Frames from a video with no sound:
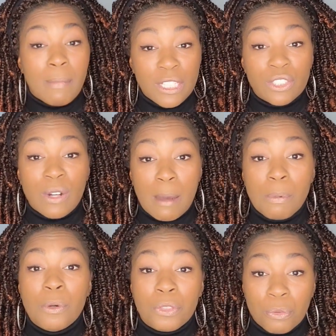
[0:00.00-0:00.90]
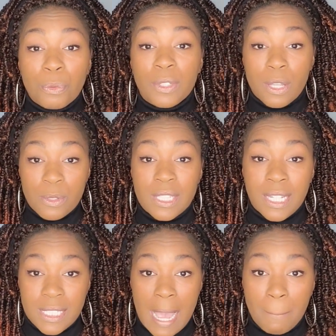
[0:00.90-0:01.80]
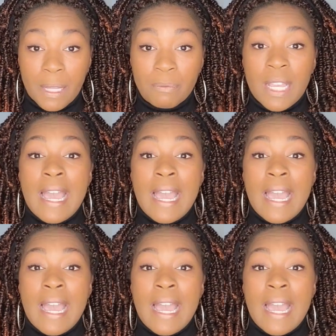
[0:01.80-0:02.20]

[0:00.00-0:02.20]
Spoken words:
make sure I pull through when those things happen.